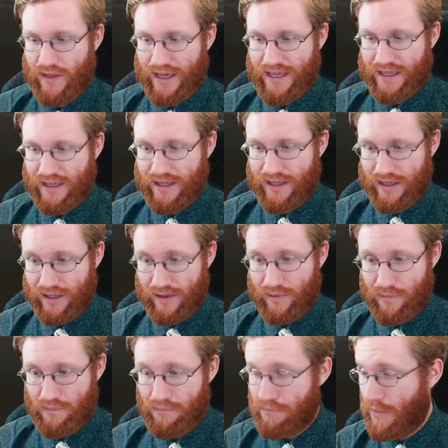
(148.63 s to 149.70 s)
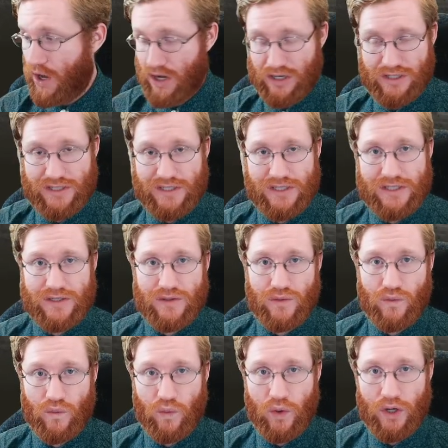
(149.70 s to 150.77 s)
like monks
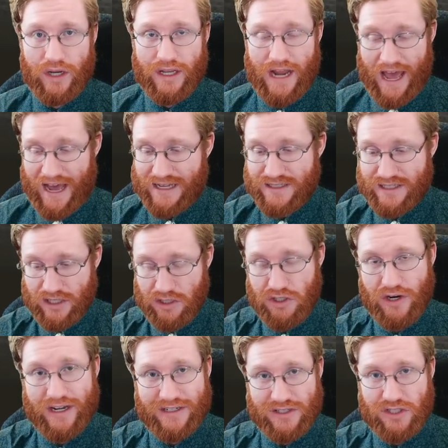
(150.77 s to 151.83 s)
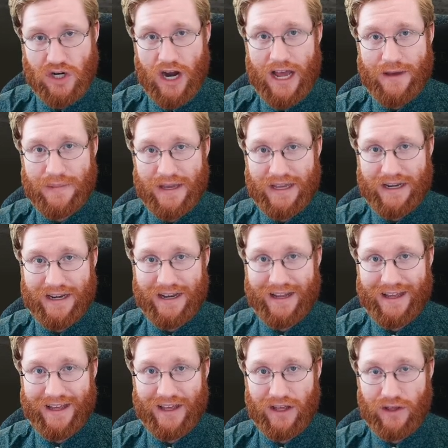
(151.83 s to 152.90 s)
would, as they're transcribing,
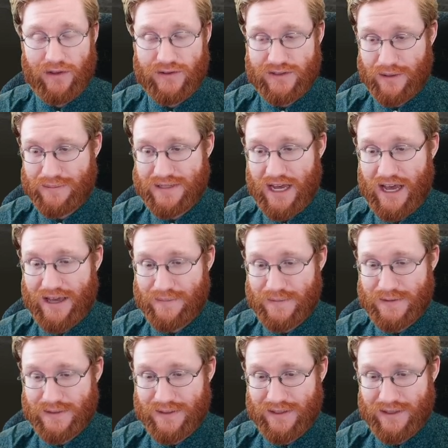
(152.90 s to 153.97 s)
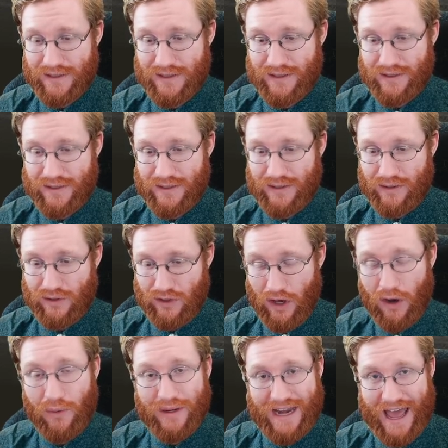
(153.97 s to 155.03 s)
sometimes
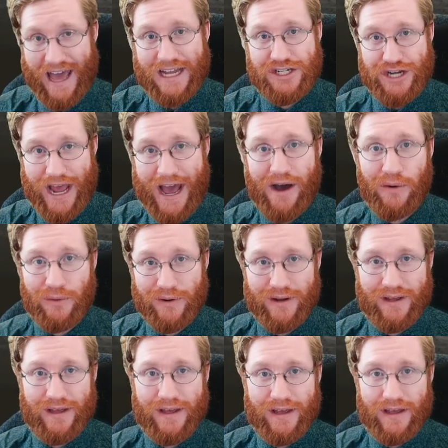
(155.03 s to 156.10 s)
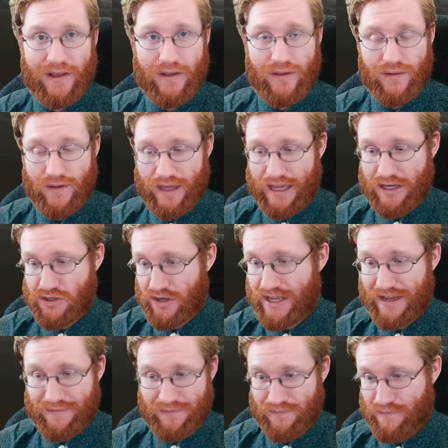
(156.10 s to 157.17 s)
go and etch out
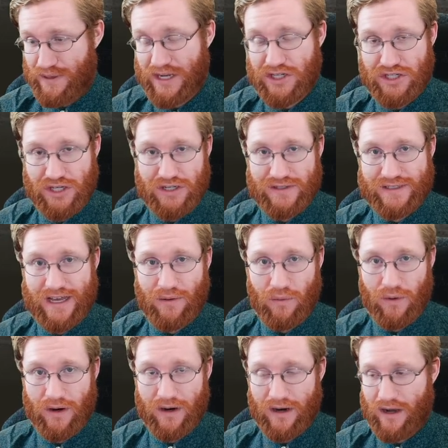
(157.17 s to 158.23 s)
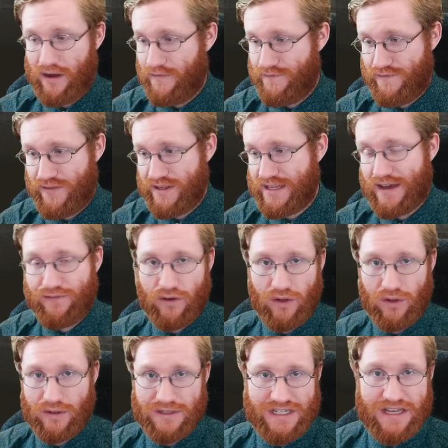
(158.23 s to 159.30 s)
intricate pictures that were of the
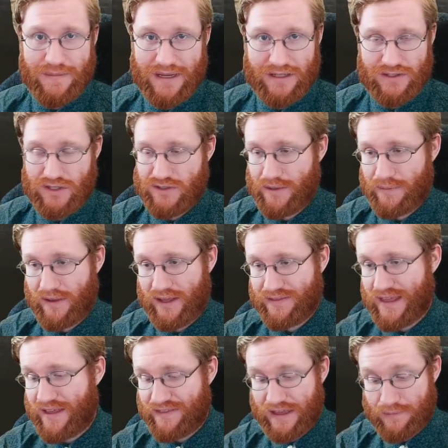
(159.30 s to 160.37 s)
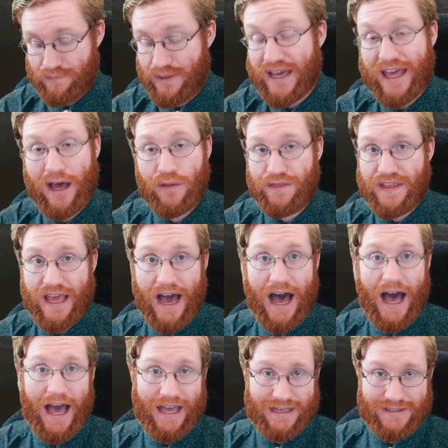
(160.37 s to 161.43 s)
devil or demons or something like that. They'd pick out the
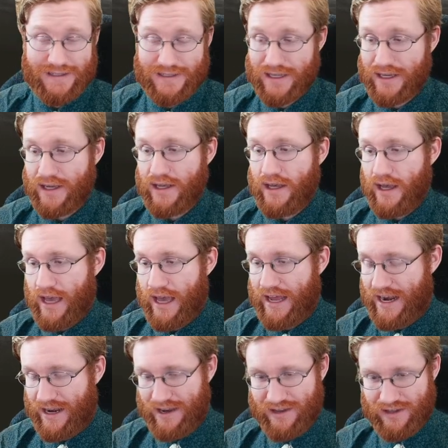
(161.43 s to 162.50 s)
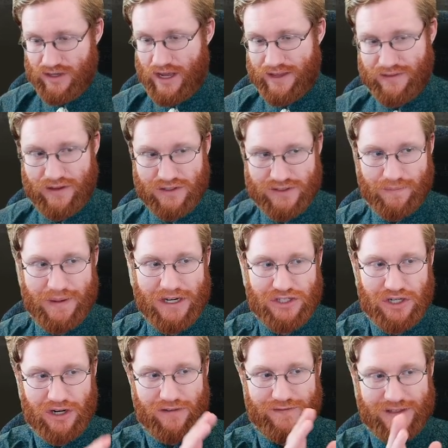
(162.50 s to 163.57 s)
eyes. And there's a
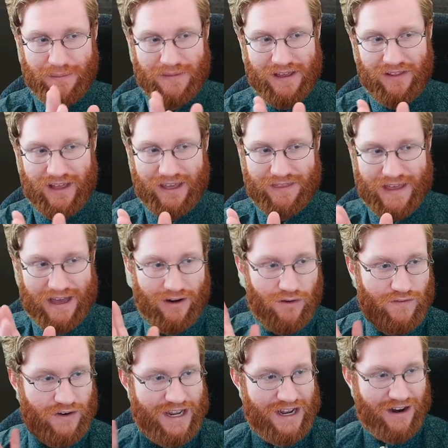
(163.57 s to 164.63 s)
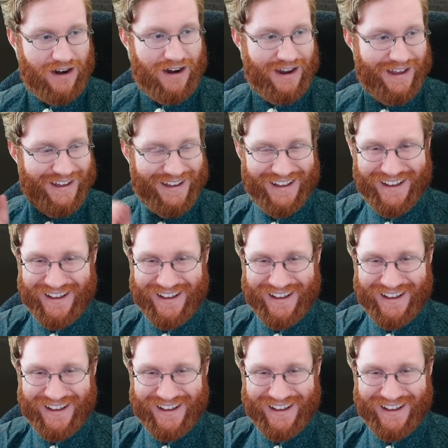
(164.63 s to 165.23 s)
picture of something like that over here.